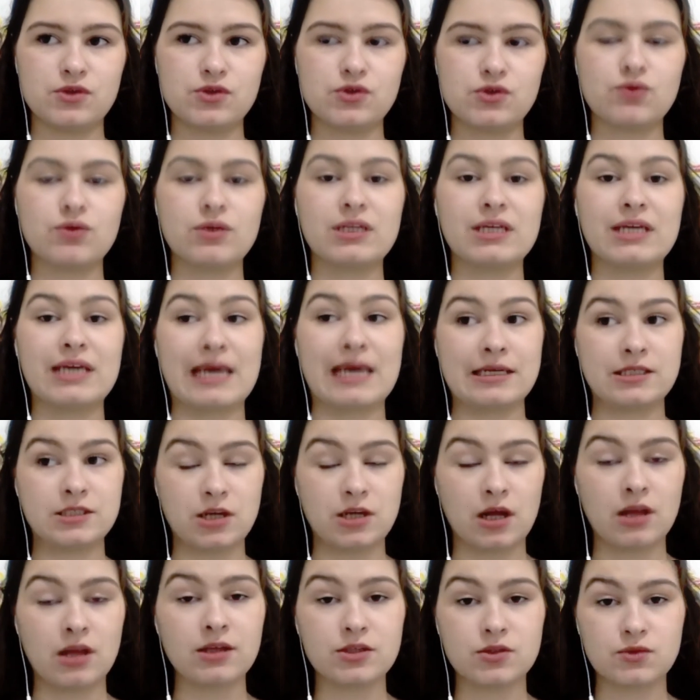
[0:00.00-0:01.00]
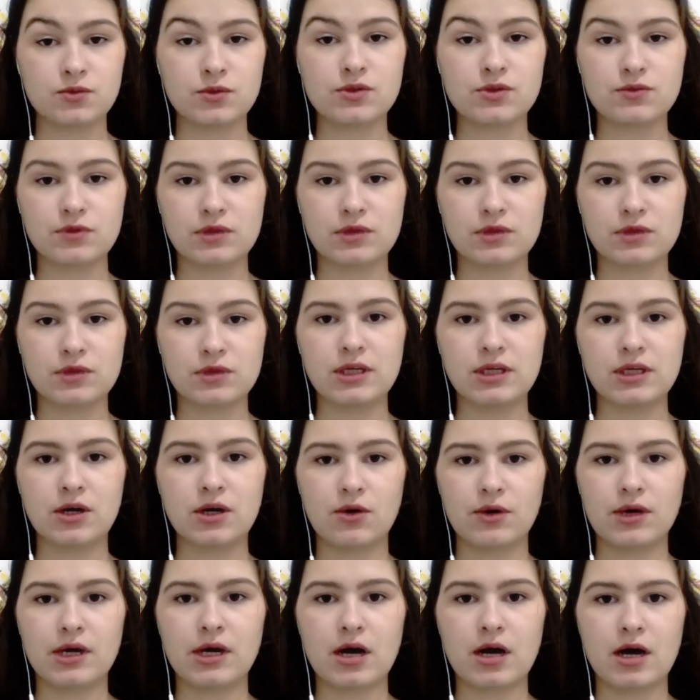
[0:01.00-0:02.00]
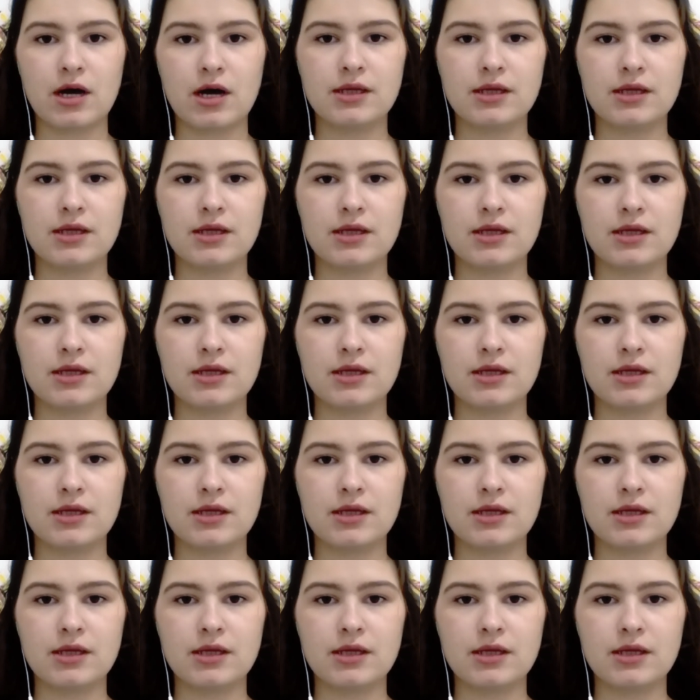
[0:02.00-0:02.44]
to really acknowledge what's really going on.